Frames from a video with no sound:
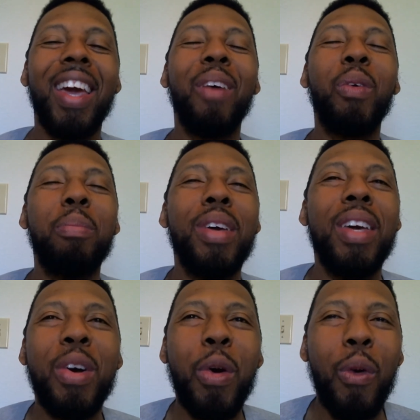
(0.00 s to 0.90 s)
It would
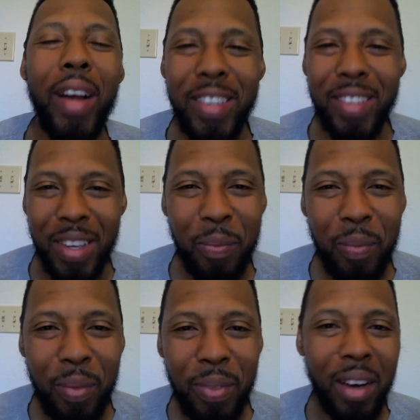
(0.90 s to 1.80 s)
be crazy.
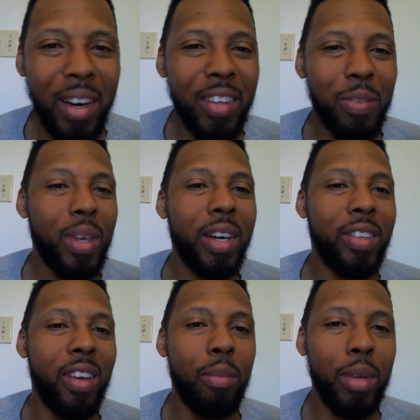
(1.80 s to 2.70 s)
Now, that's
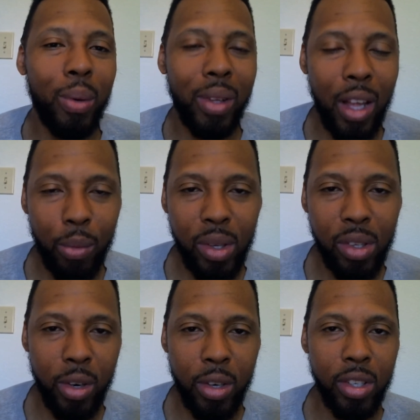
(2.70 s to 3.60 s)
because I've been doing a lot of
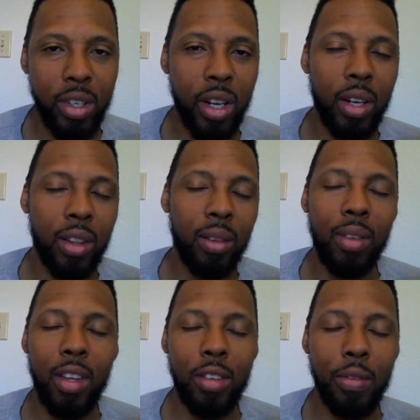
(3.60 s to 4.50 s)
research and, and
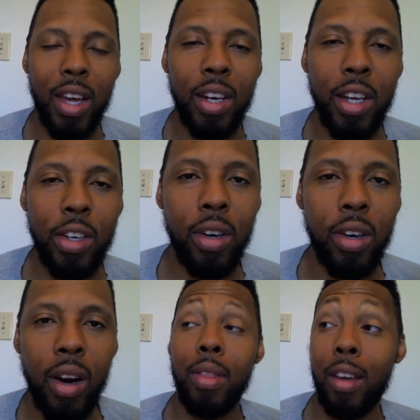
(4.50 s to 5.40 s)
things of that nature.
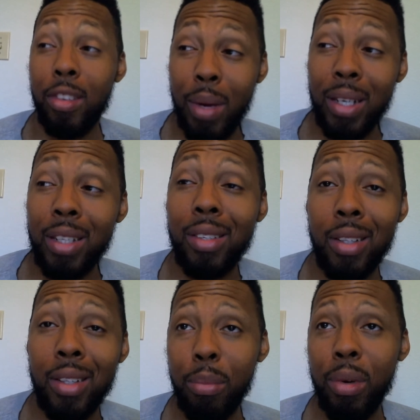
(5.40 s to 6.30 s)
That's my
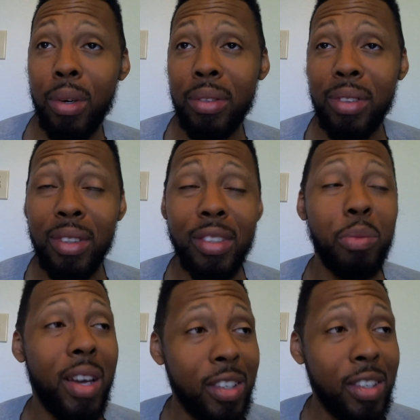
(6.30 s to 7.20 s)
disclaimer. It's
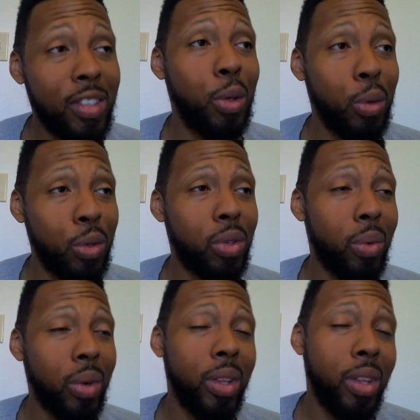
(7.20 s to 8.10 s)
my excuse.
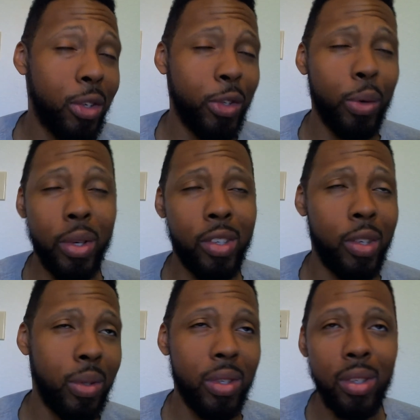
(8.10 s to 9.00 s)
Really, there's no
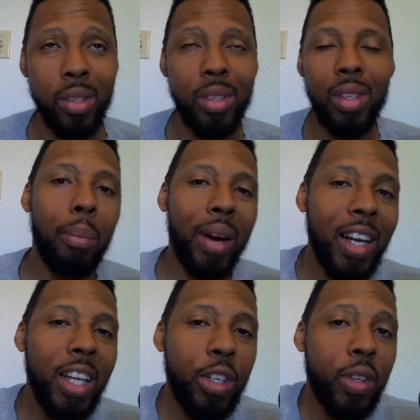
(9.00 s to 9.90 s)
excuses. But I
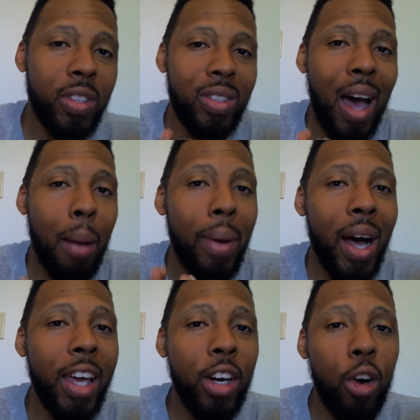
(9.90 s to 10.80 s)
need you to stop
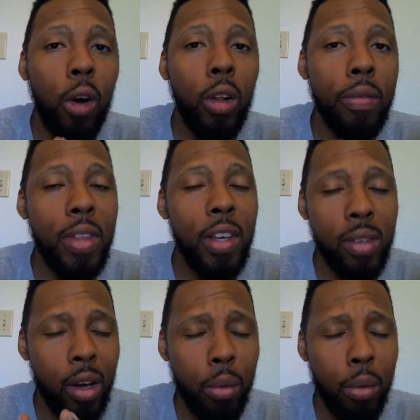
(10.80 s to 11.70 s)
buying all of these
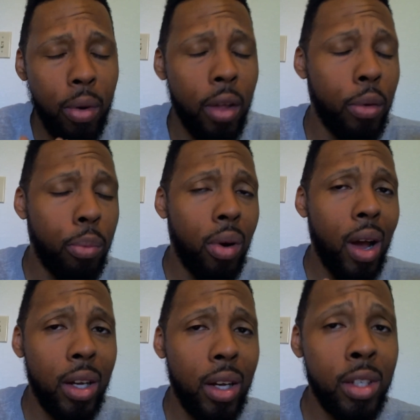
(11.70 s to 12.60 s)
other, other
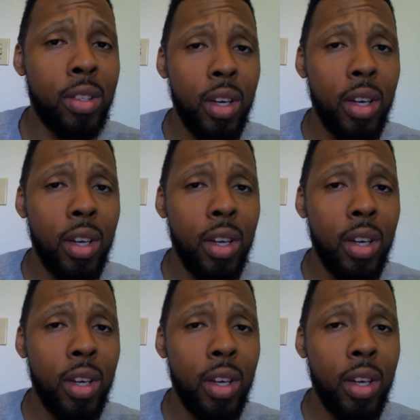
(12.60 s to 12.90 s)
products